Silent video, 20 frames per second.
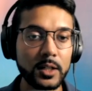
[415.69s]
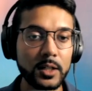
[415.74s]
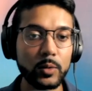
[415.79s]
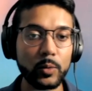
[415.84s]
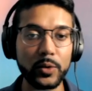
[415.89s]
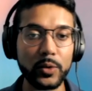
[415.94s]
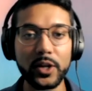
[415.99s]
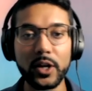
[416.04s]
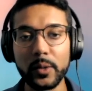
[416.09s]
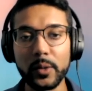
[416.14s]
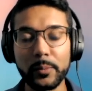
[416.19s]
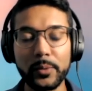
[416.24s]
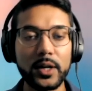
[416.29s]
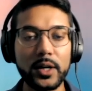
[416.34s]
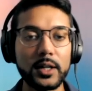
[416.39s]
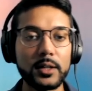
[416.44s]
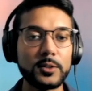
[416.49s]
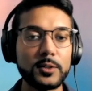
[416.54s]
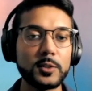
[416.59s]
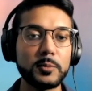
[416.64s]
with all the
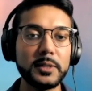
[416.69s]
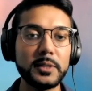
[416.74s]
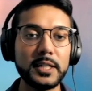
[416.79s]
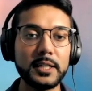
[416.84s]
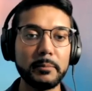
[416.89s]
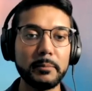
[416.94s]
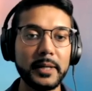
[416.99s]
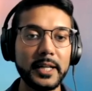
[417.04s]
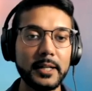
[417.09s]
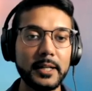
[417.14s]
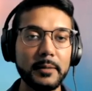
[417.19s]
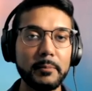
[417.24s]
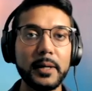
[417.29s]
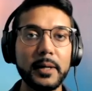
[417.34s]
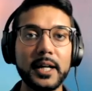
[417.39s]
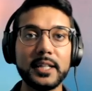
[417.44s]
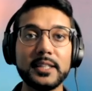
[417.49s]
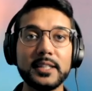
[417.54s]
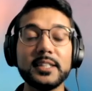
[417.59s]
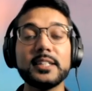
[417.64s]
progress being made
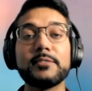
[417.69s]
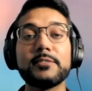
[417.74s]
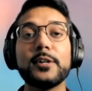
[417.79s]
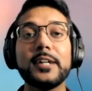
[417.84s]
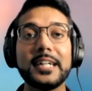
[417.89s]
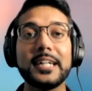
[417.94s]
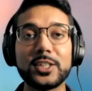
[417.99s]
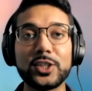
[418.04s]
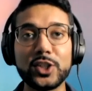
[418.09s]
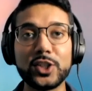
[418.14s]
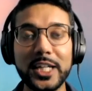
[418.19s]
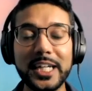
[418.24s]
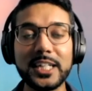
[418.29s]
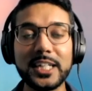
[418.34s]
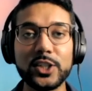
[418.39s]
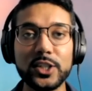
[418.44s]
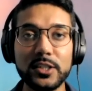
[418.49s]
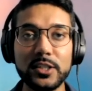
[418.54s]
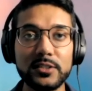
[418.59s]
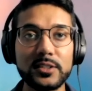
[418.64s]
by the different
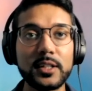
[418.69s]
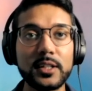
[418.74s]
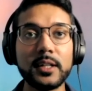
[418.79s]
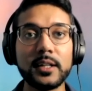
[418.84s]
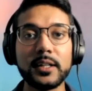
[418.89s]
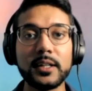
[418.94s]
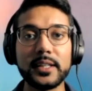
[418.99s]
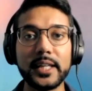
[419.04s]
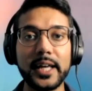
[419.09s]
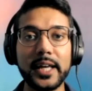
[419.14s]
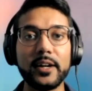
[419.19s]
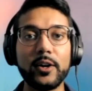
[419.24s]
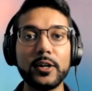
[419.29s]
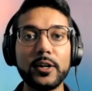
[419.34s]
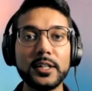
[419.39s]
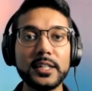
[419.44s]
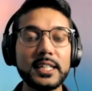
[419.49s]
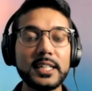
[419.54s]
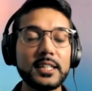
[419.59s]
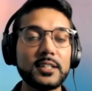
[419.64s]
exchanges that
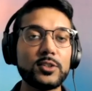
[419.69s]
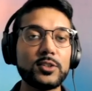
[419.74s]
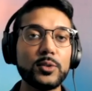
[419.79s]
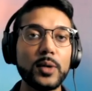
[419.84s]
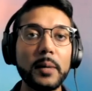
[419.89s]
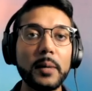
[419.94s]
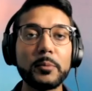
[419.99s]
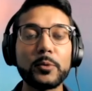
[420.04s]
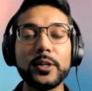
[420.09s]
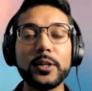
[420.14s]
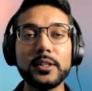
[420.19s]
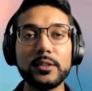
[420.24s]
are needing to upgrade